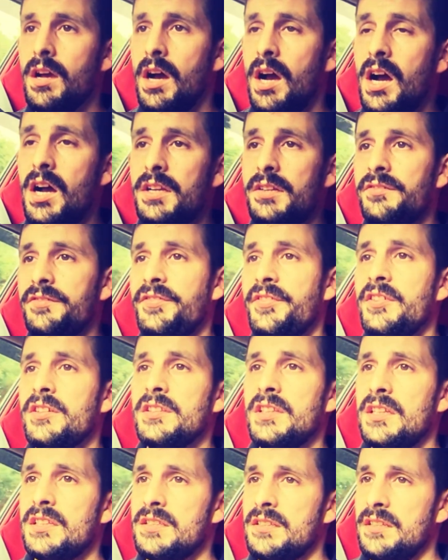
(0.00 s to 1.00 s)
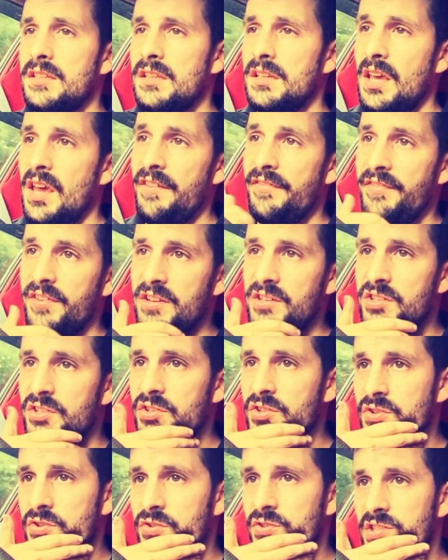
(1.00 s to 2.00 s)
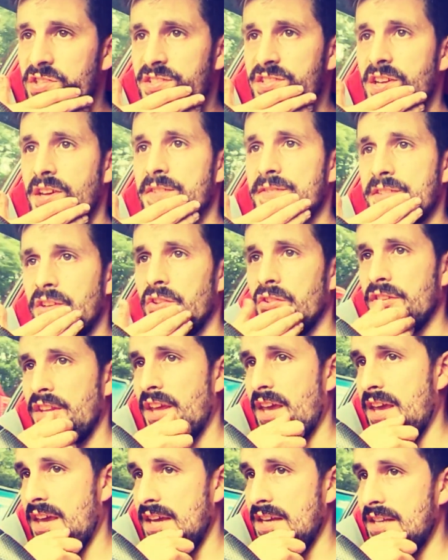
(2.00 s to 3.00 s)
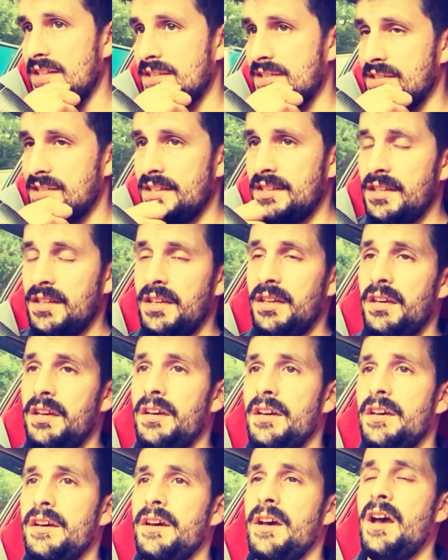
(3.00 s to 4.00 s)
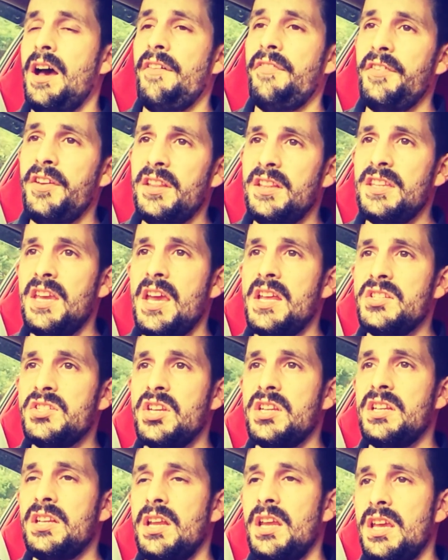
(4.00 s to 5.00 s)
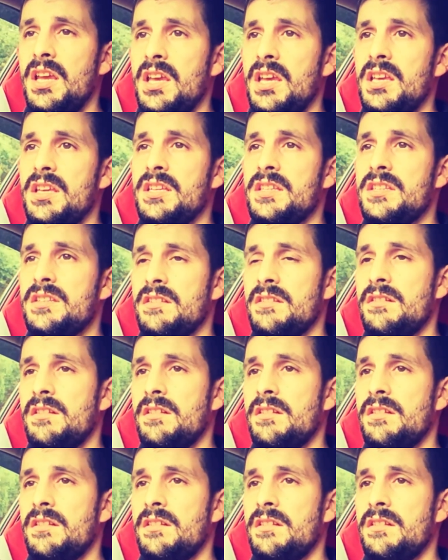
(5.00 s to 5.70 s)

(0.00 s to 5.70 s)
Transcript: I don't feel that the FN2 deserves all the hate. I think the engine is